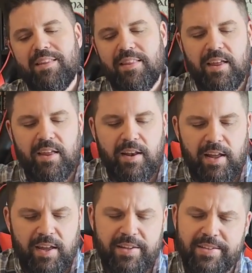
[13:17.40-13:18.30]
then
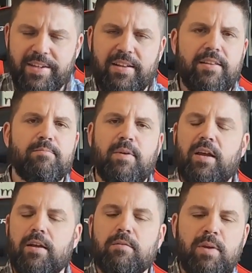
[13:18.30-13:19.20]
I had done
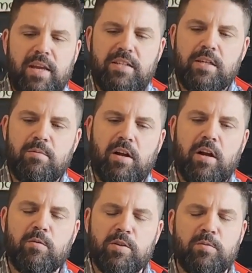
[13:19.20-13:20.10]
my May
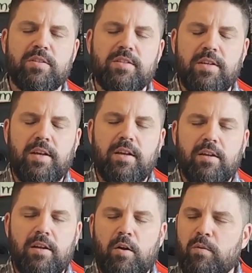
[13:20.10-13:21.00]
TBR, which was
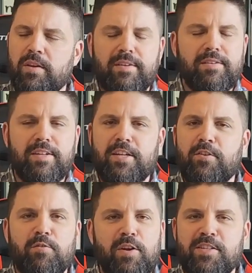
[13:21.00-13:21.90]
only,
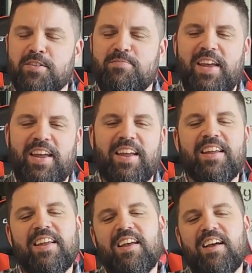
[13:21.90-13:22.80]
the rest of May.
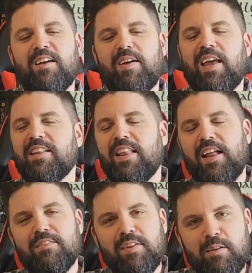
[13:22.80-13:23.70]
I had a lot
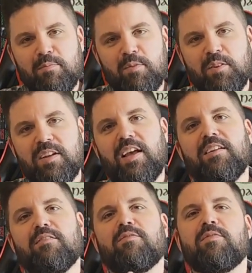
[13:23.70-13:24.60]
of April kind
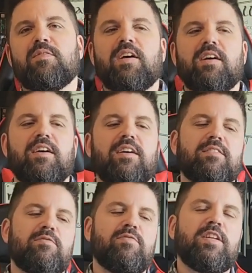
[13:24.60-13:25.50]
of
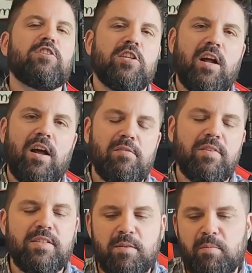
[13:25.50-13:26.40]
finishing off
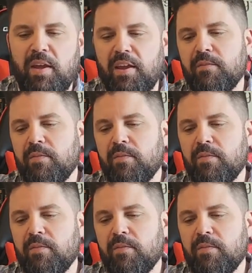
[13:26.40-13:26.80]
into May.